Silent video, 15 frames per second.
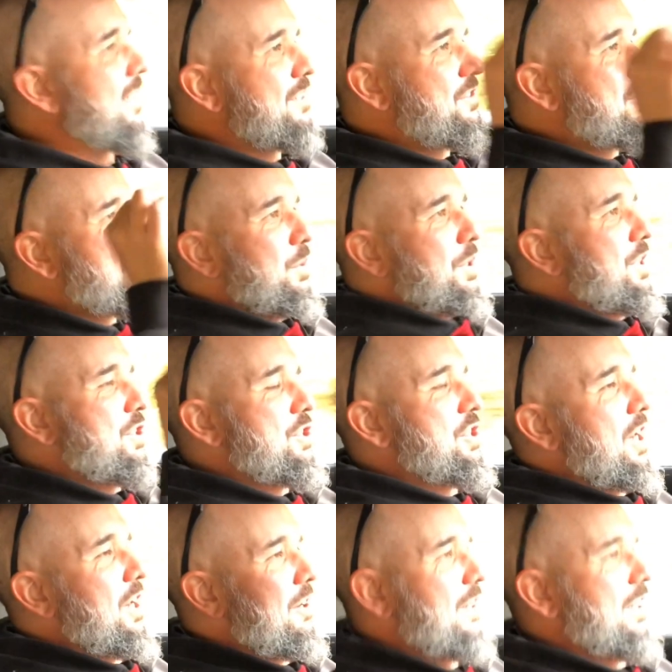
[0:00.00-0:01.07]
that sweet
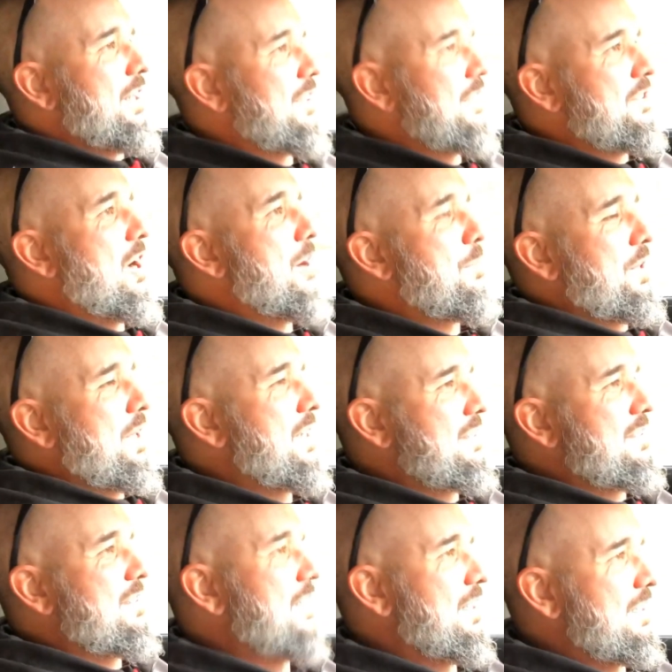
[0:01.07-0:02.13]
cherry on top of that
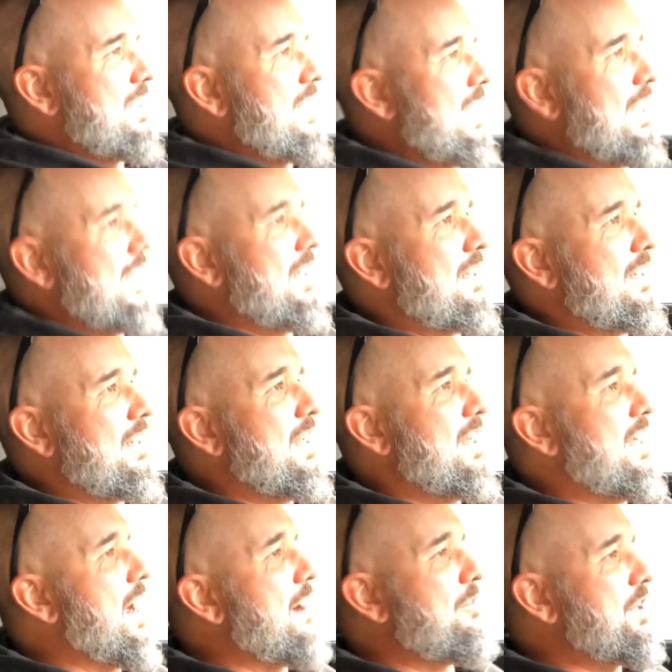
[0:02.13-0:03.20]
sundae. That
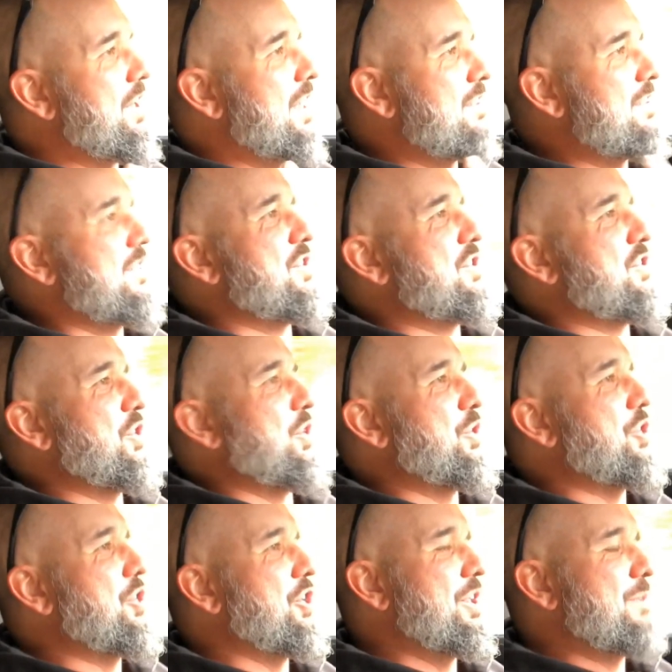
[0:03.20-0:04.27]
everything else is so
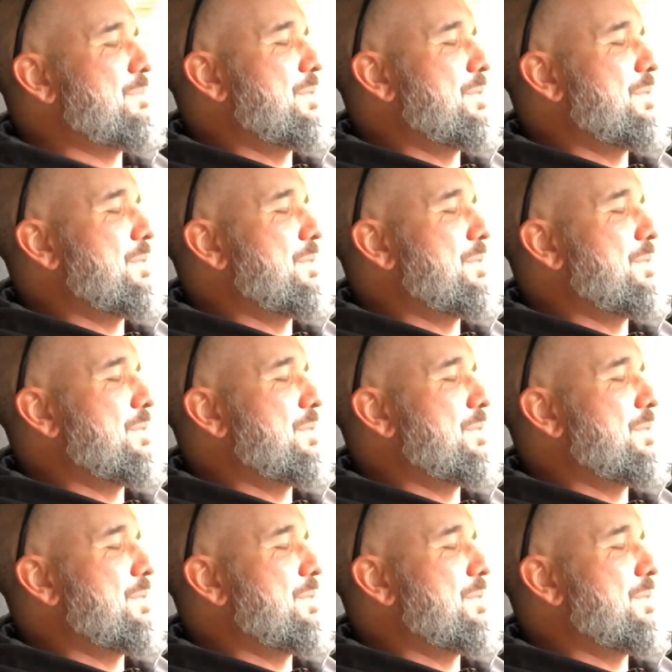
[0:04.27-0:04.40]
good,